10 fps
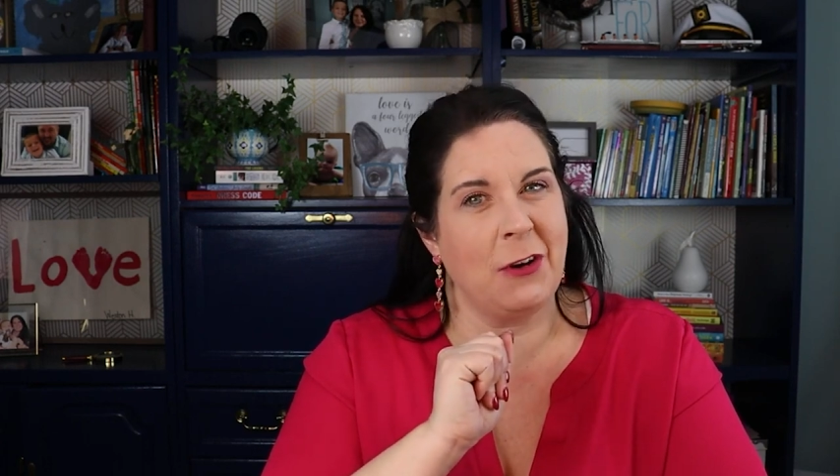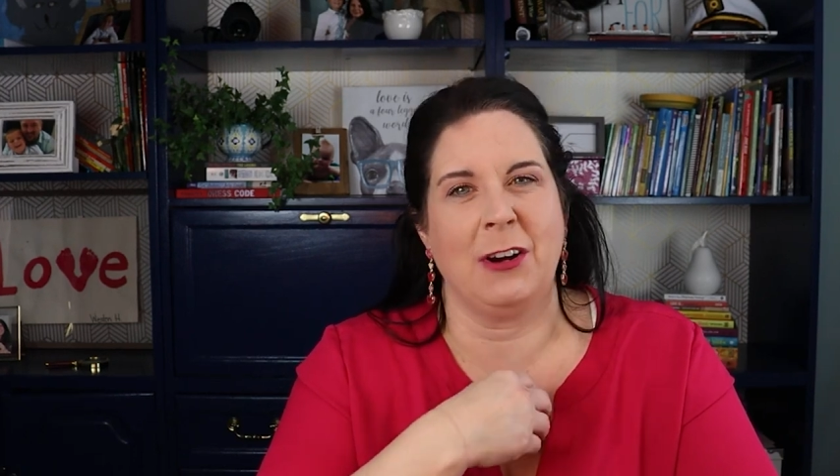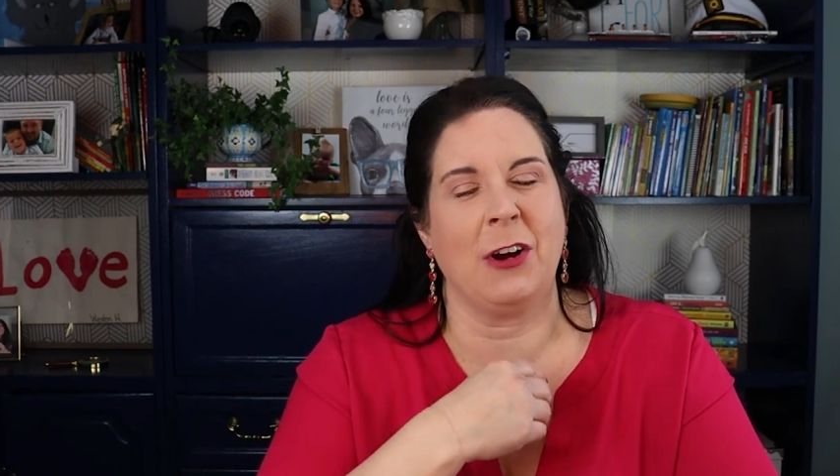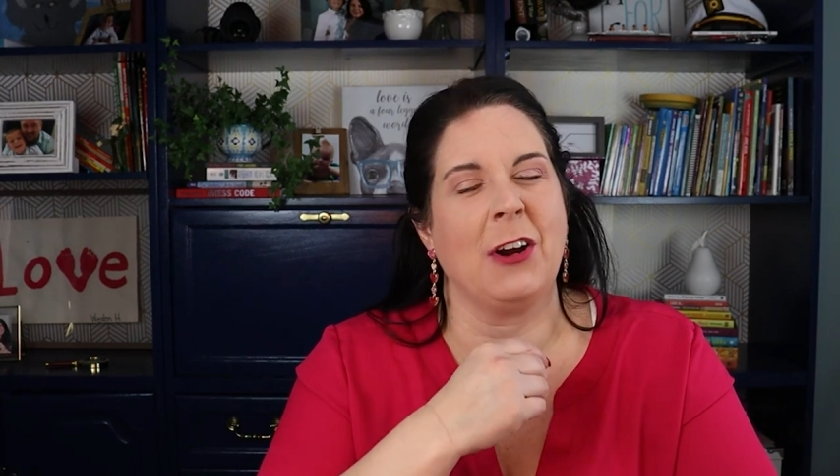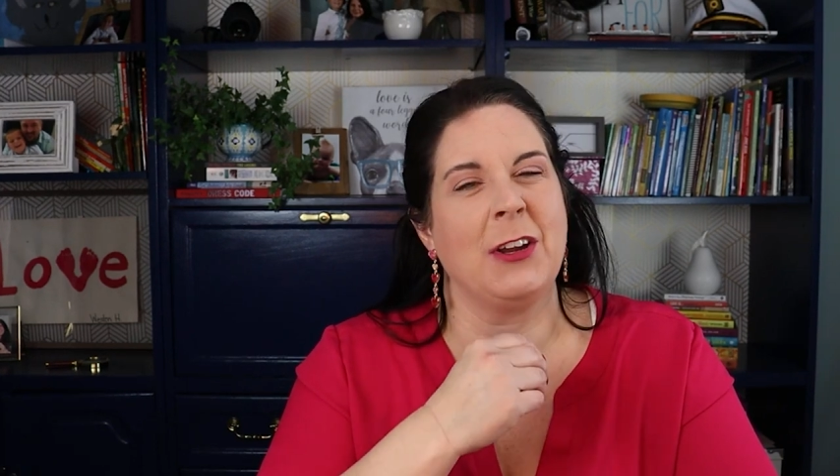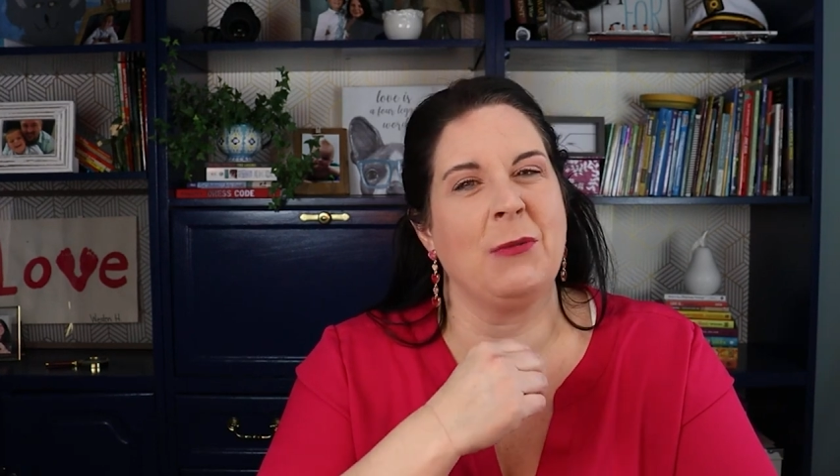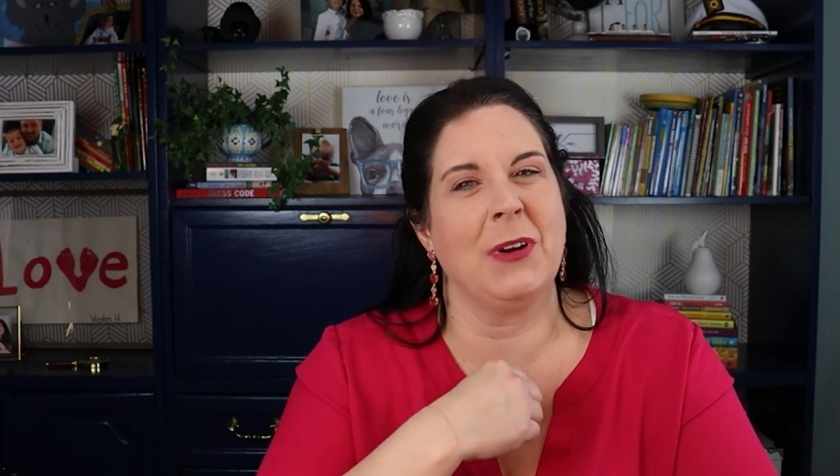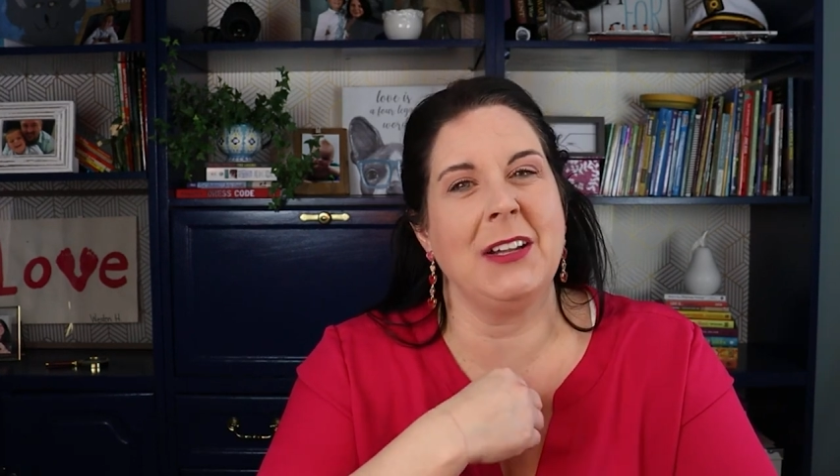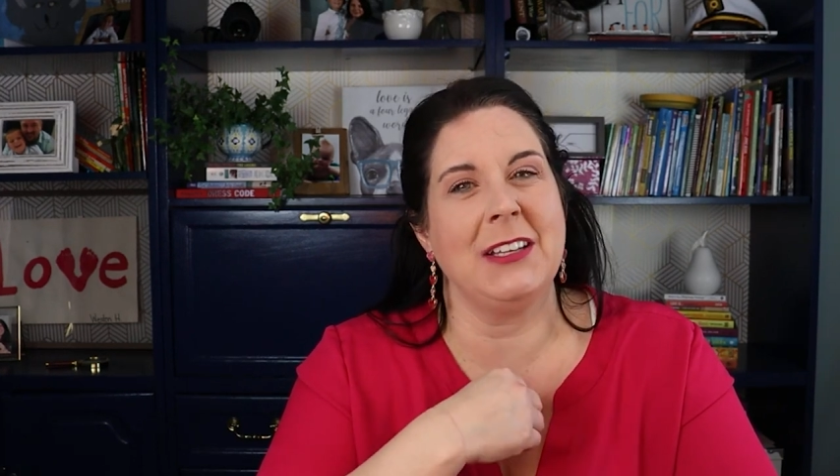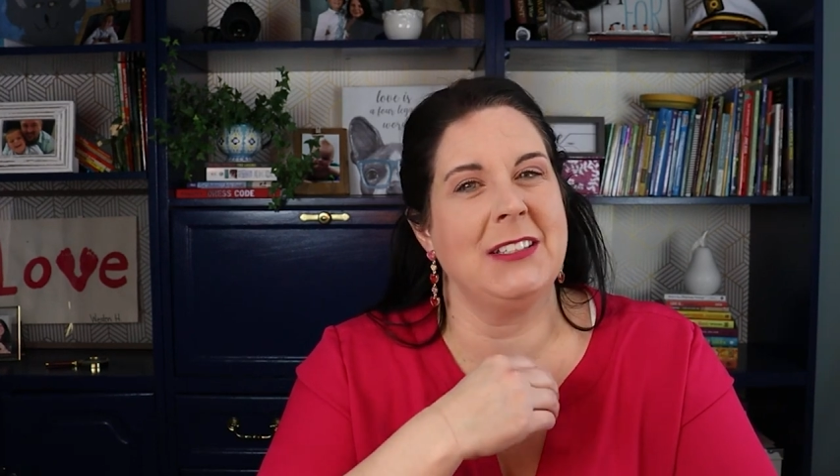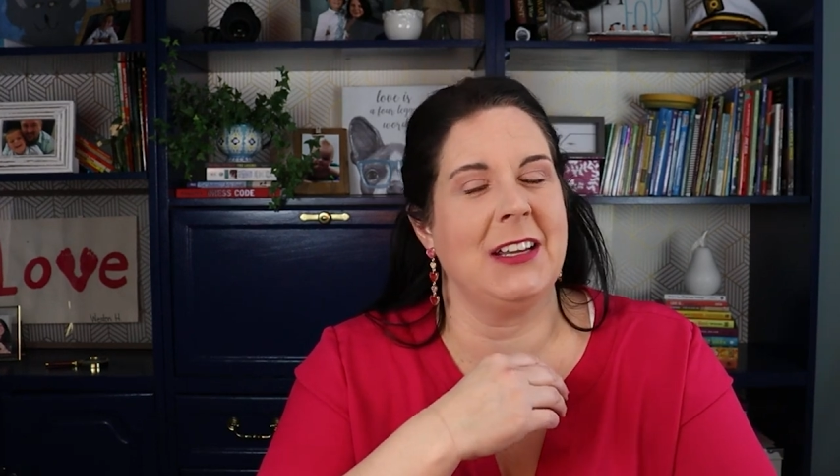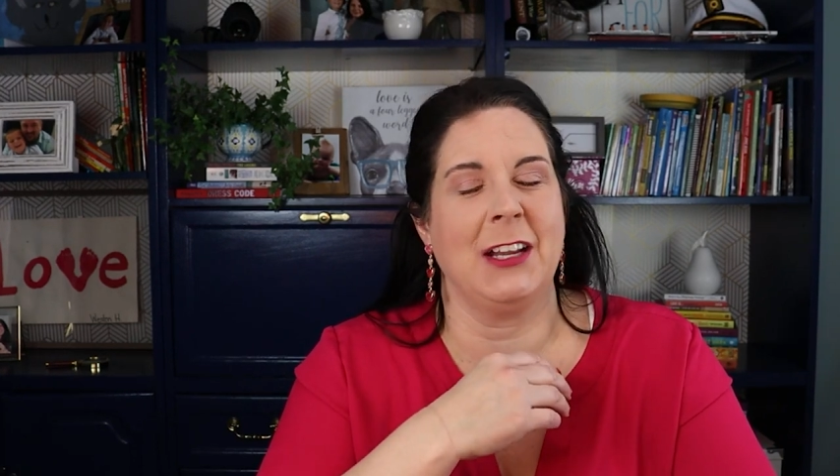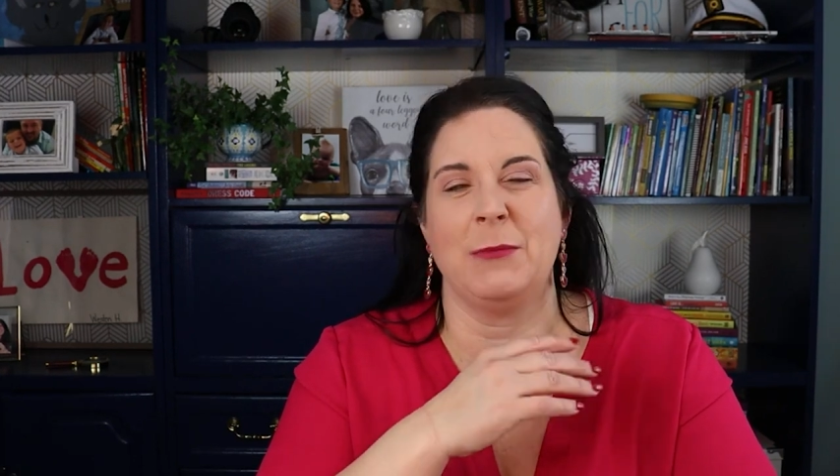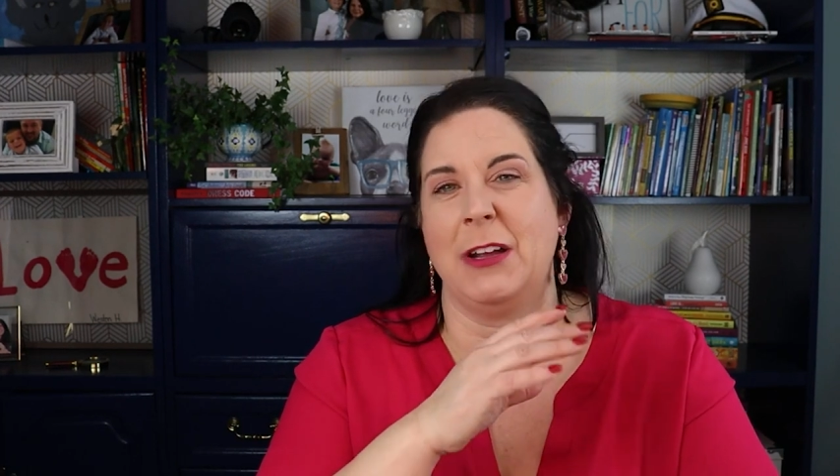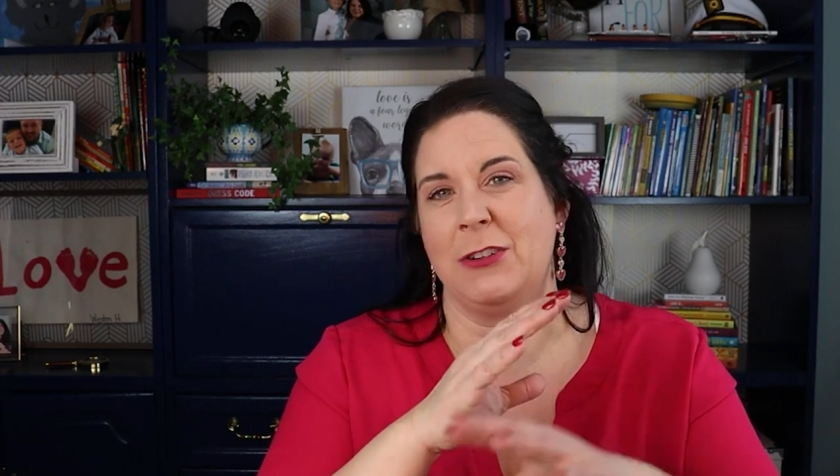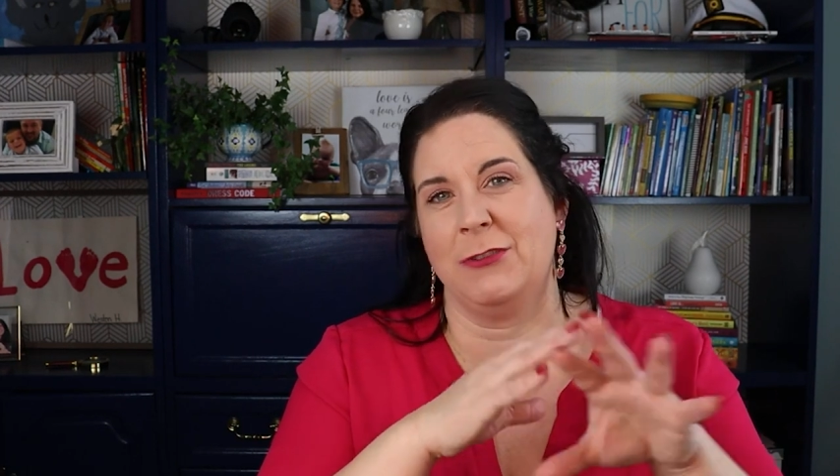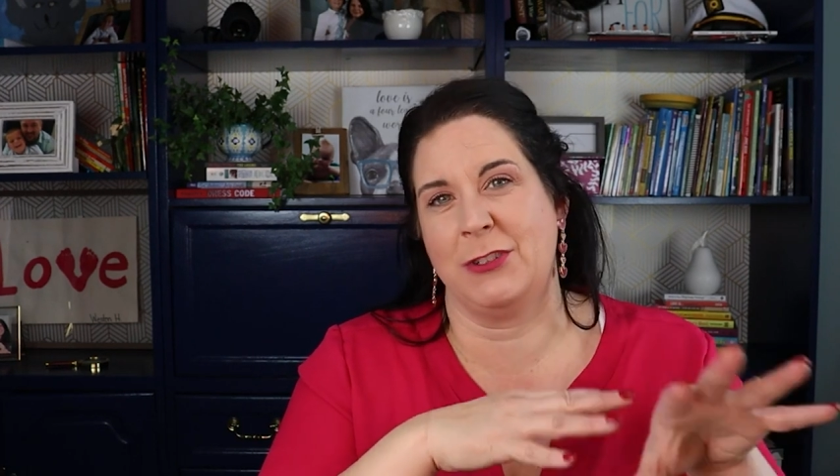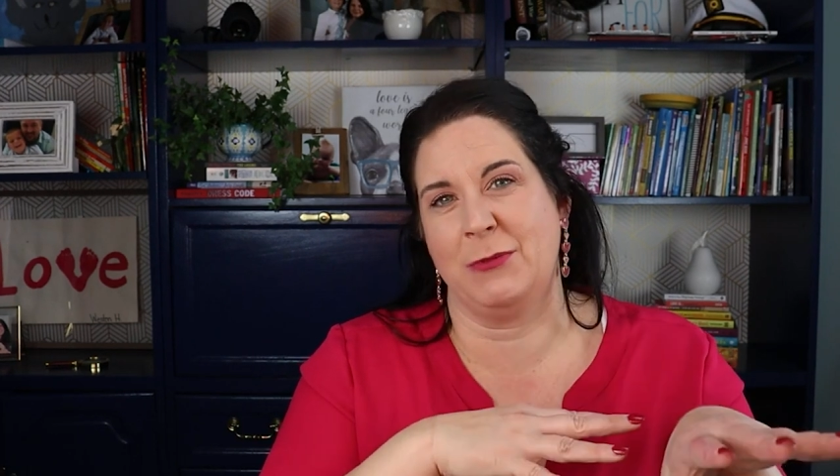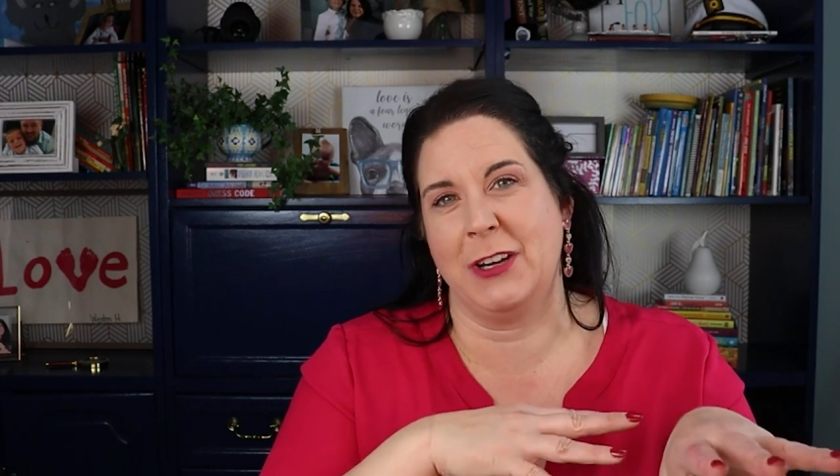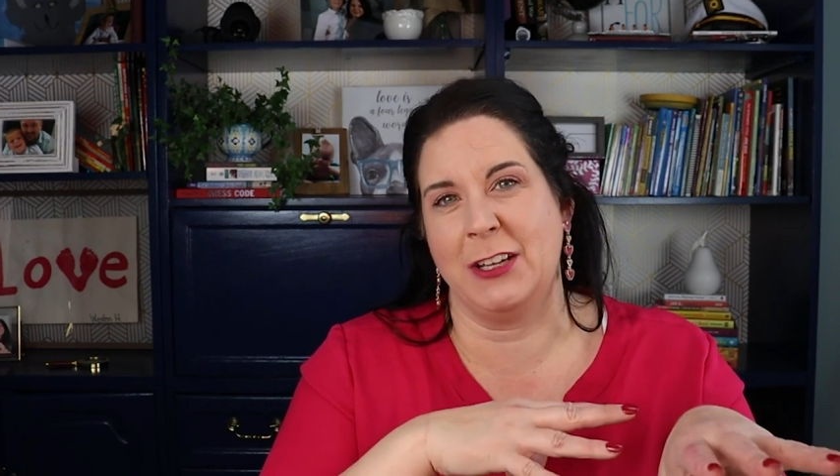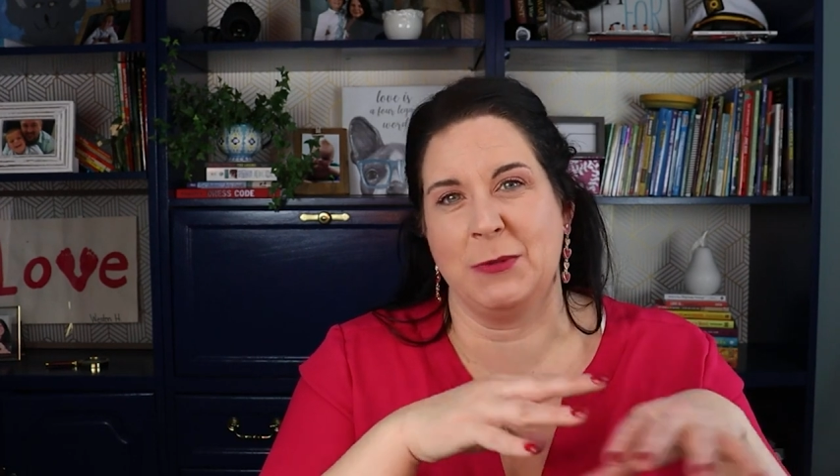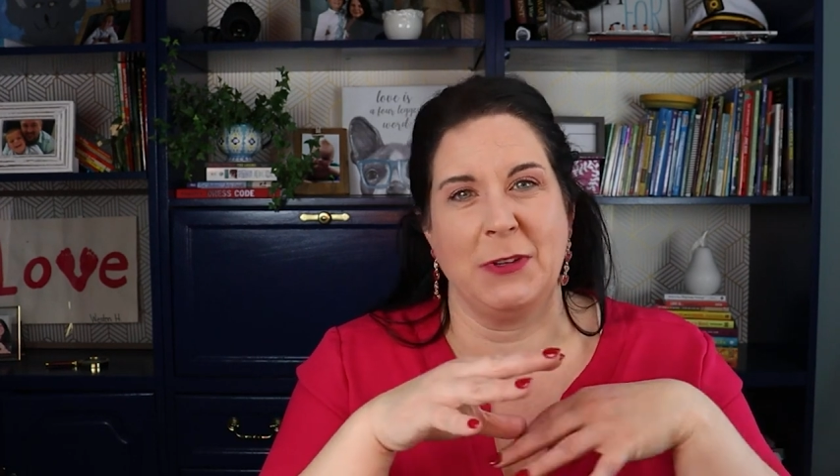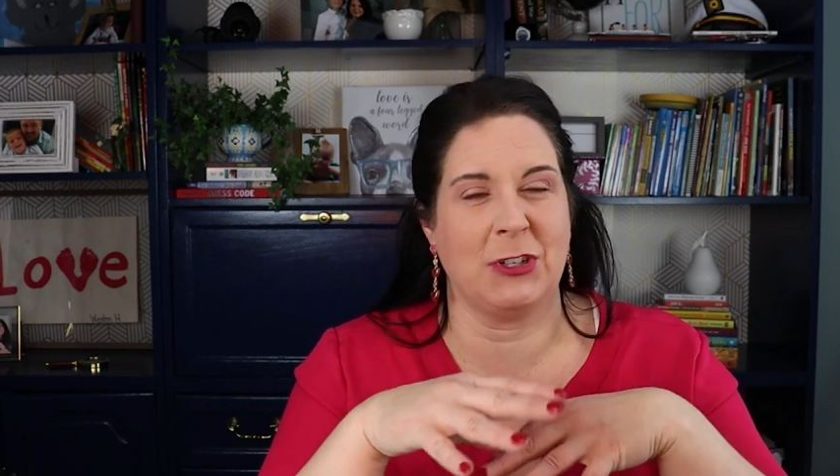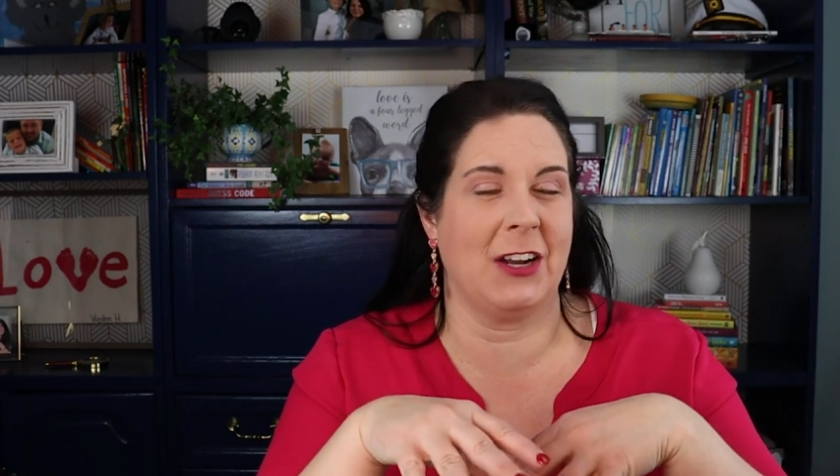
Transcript: or are you really setting a boundary for someone else but